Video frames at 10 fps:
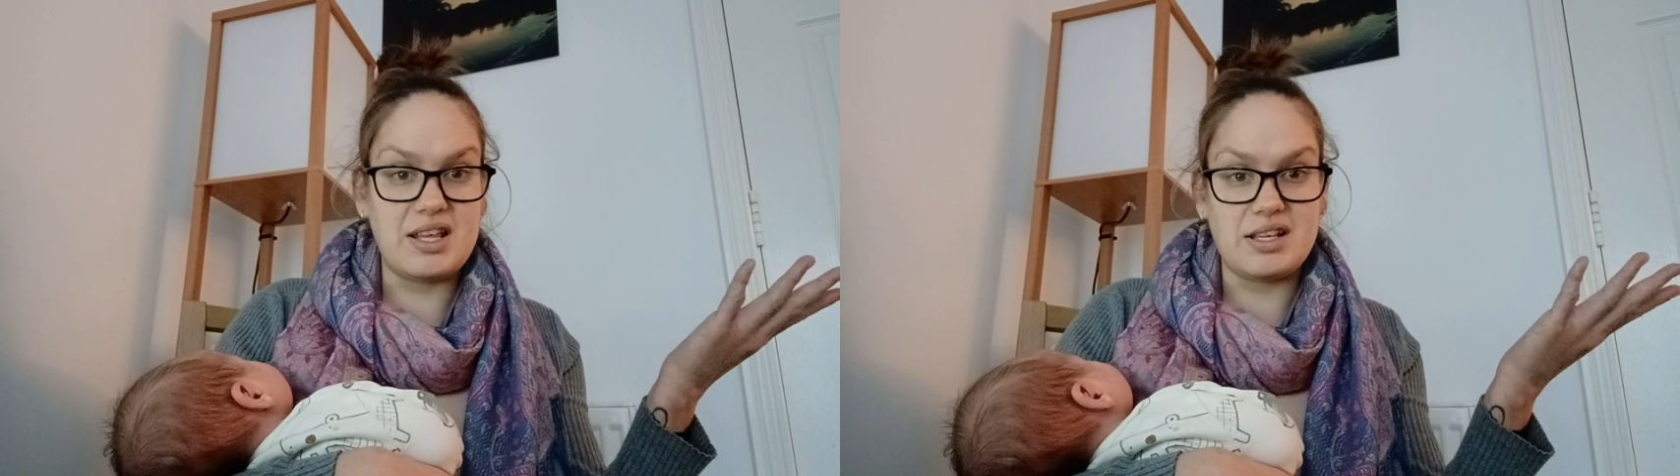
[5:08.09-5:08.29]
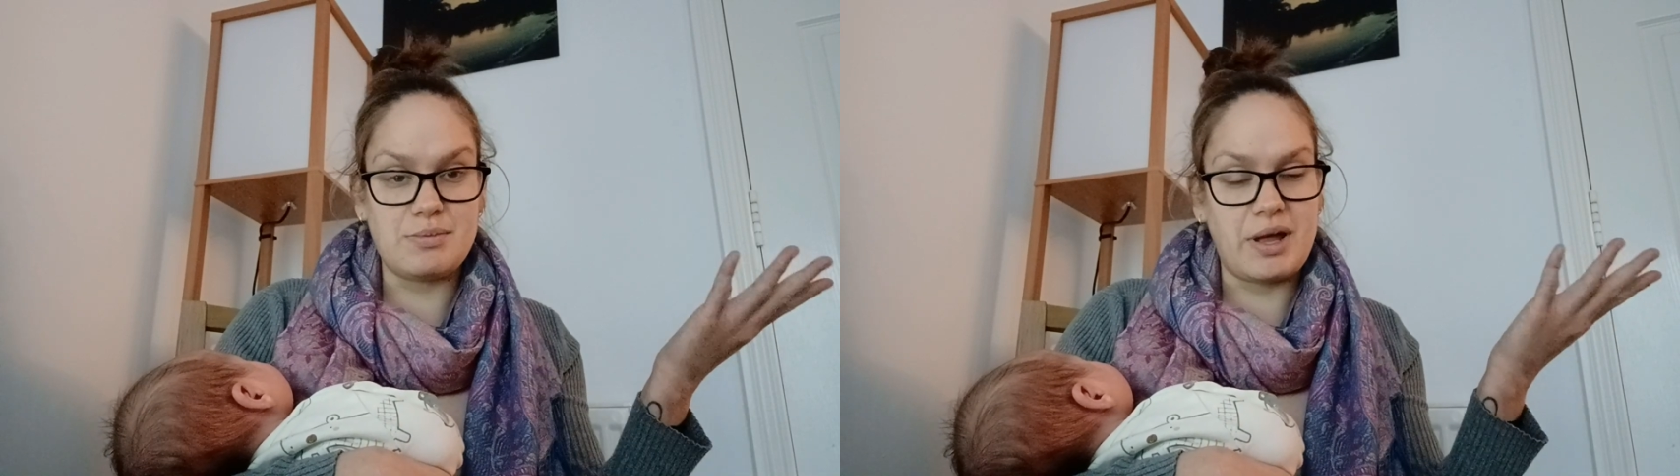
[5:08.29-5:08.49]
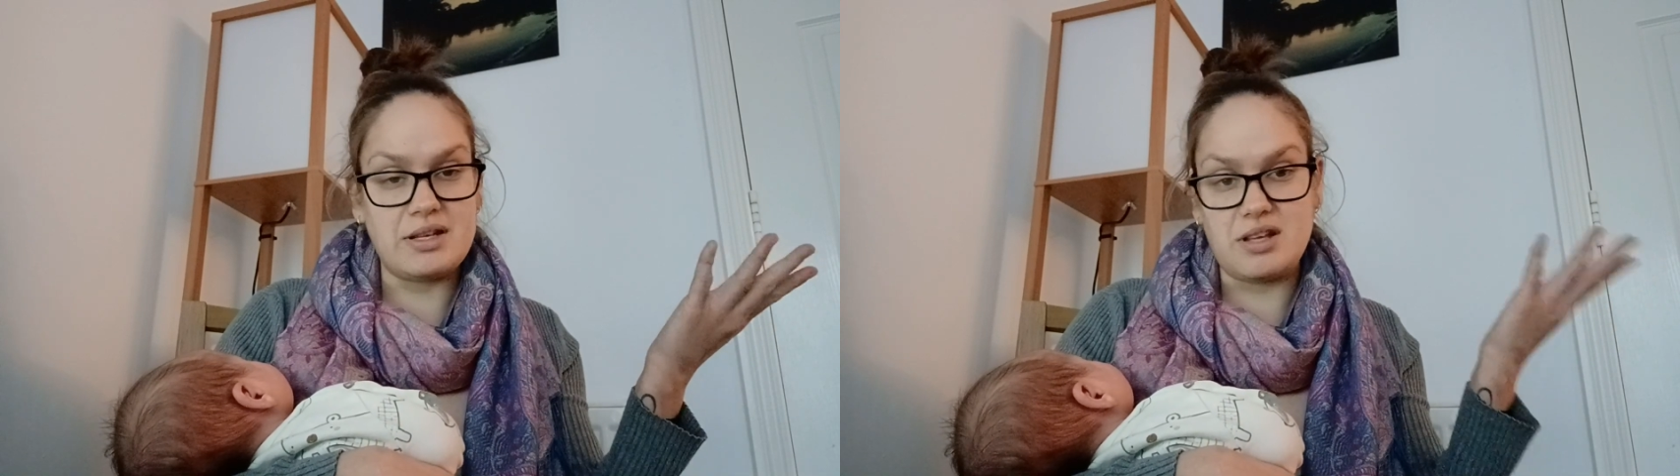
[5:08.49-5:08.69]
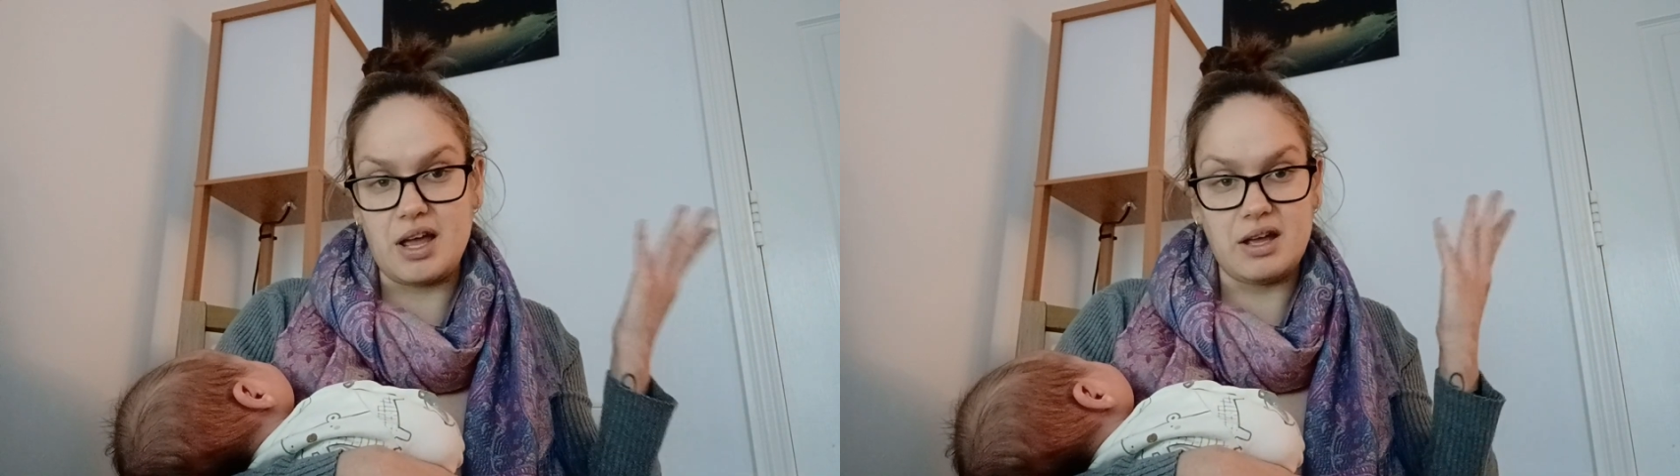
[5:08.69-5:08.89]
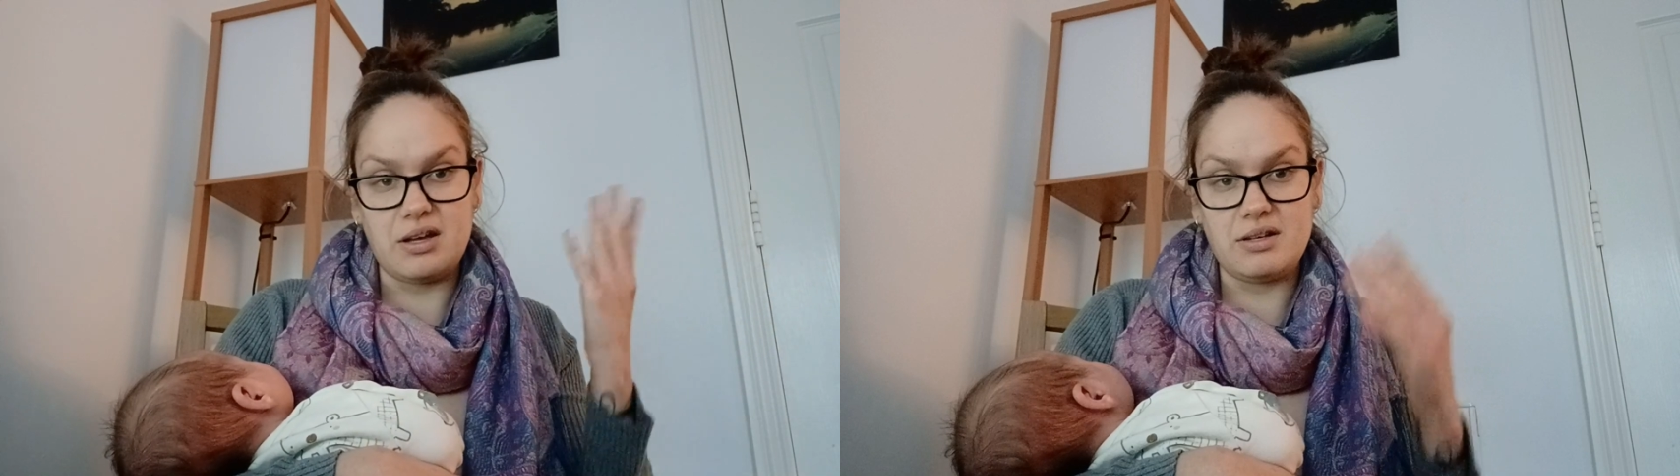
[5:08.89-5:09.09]
Hicks my
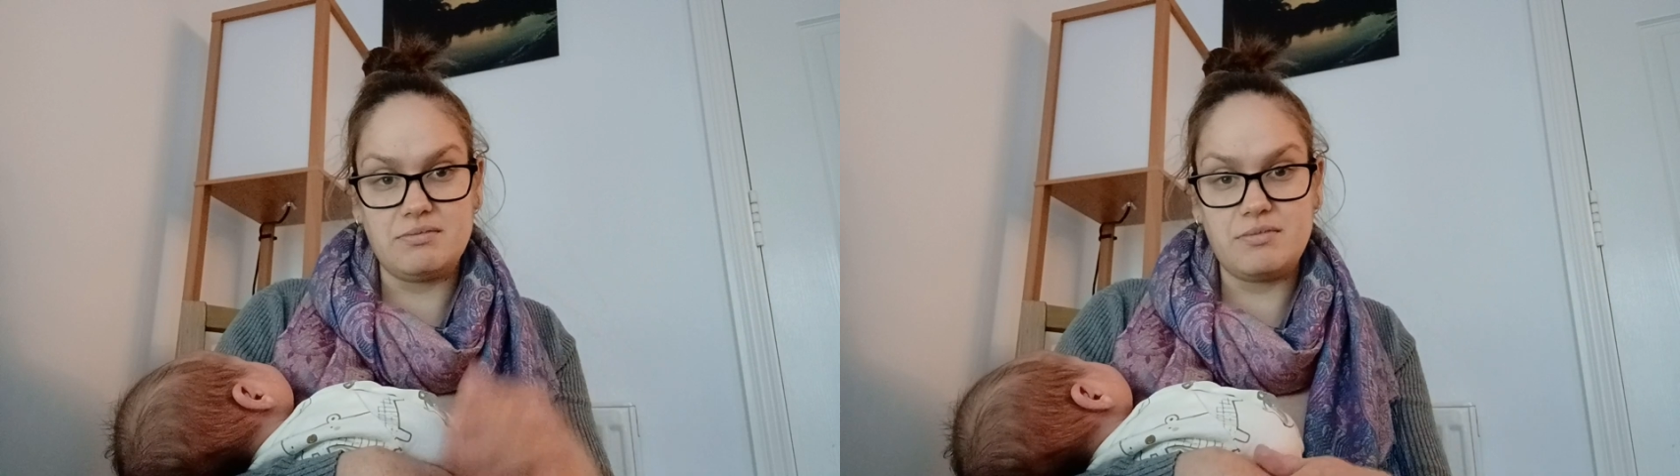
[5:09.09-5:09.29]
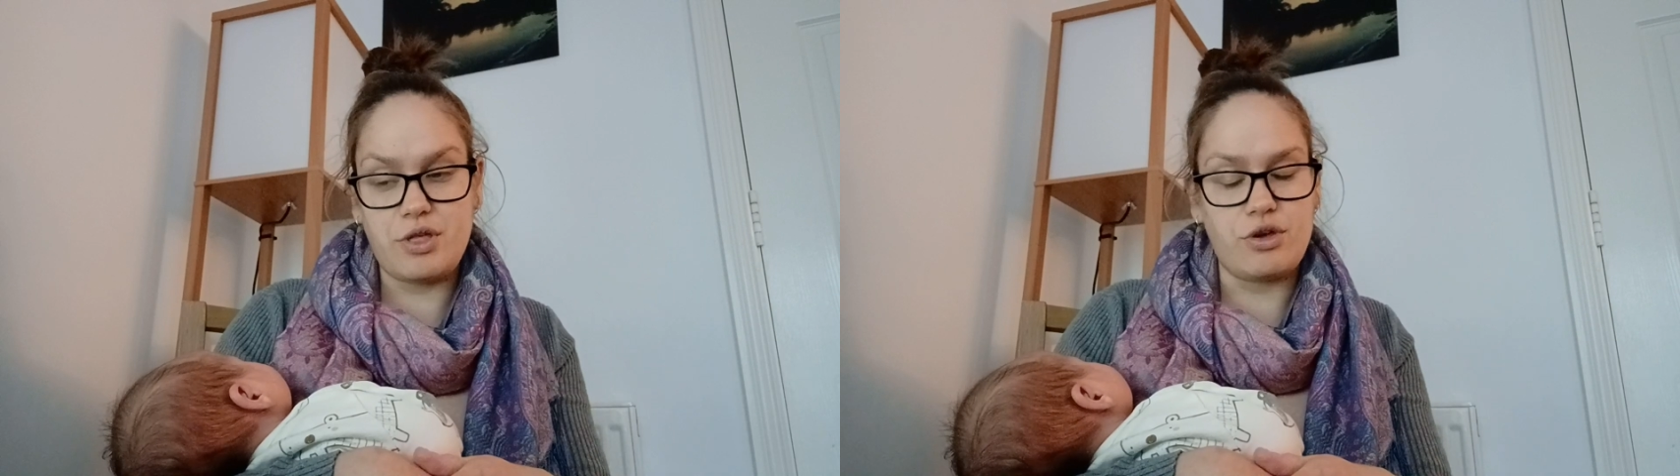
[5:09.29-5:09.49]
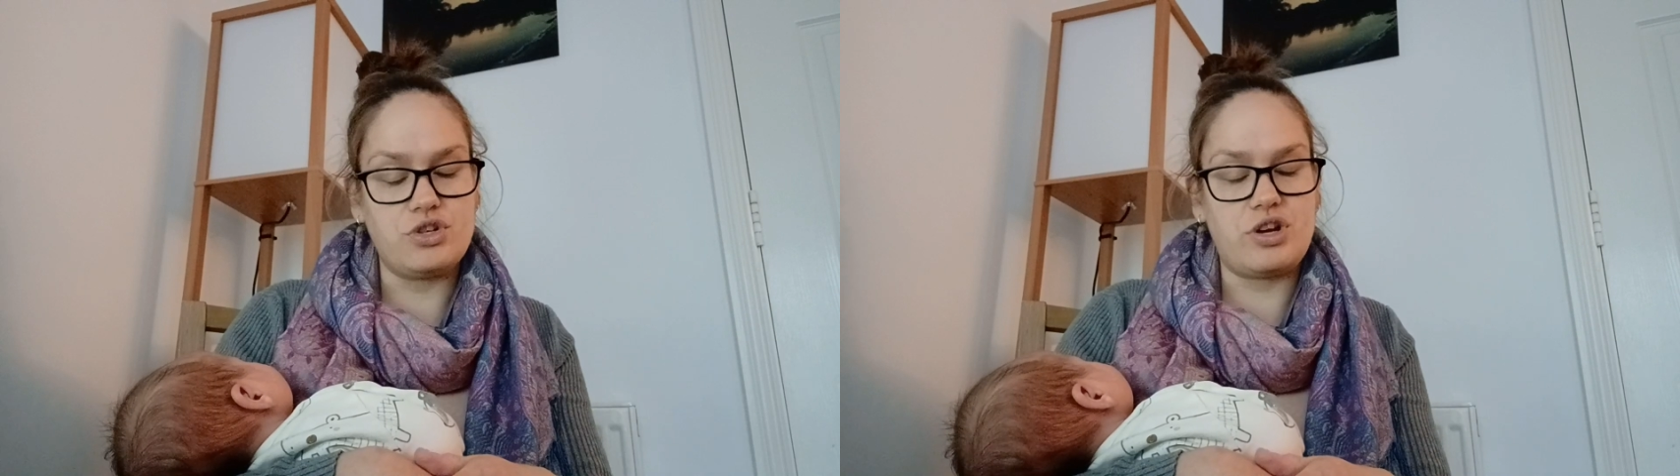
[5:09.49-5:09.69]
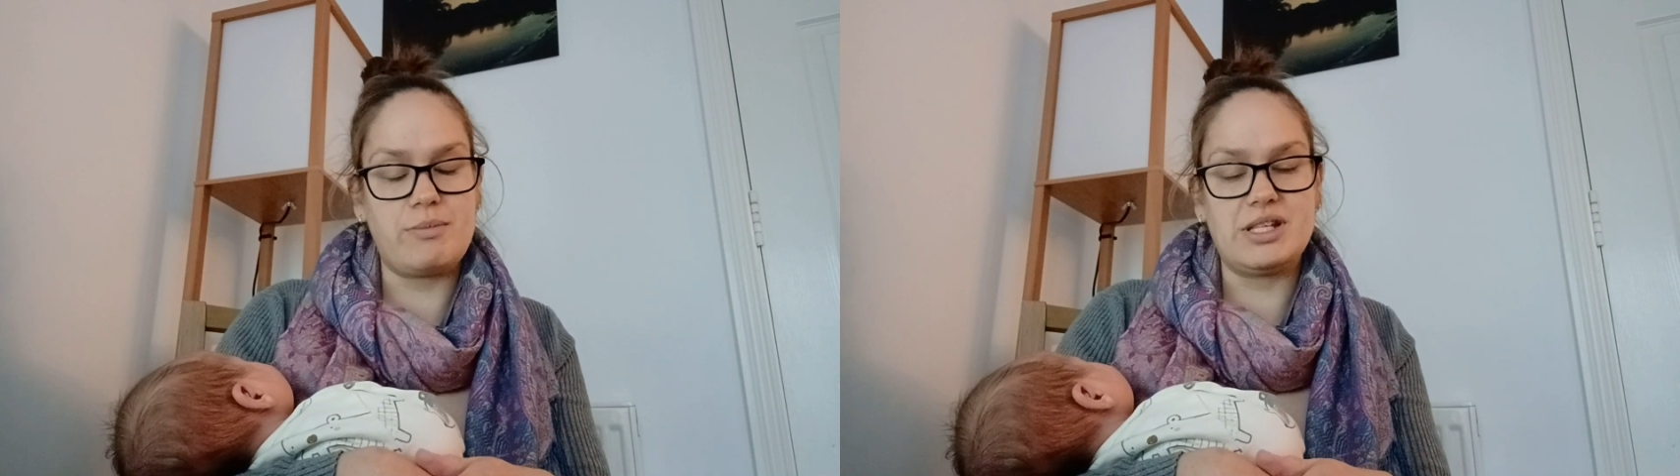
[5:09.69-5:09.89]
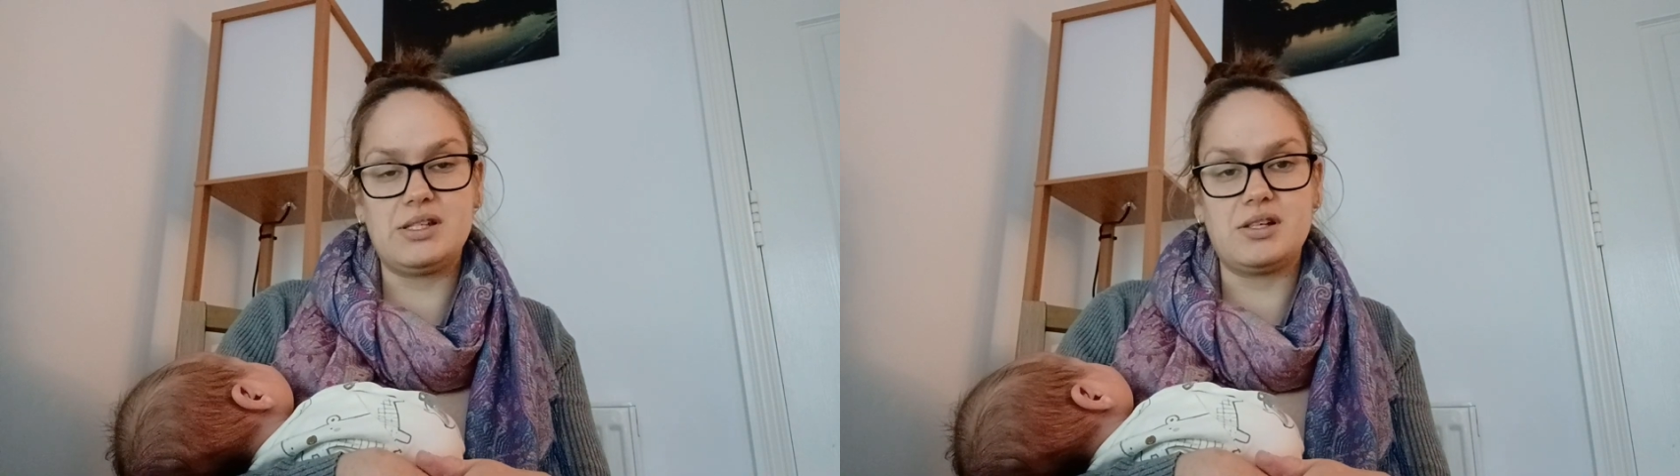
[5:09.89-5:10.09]
entire third
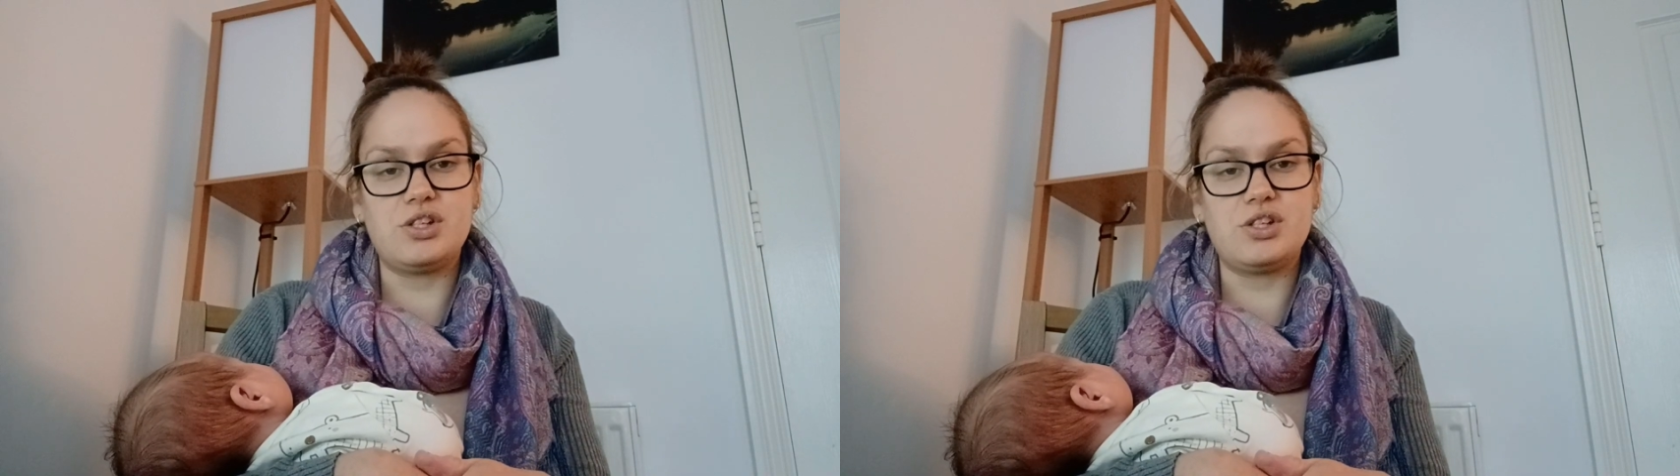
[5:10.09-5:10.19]
trimester.